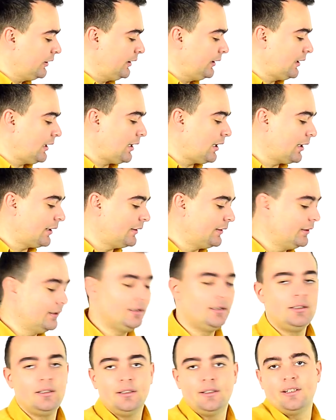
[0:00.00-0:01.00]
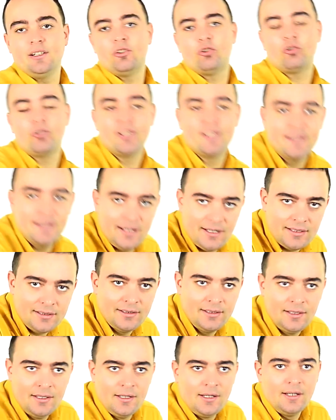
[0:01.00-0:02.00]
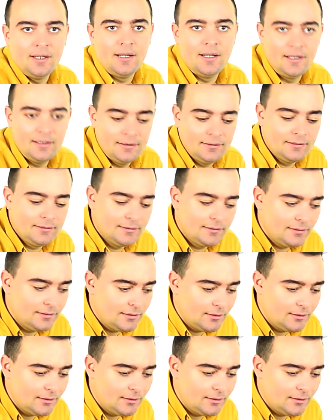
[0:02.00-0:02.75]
are interested, and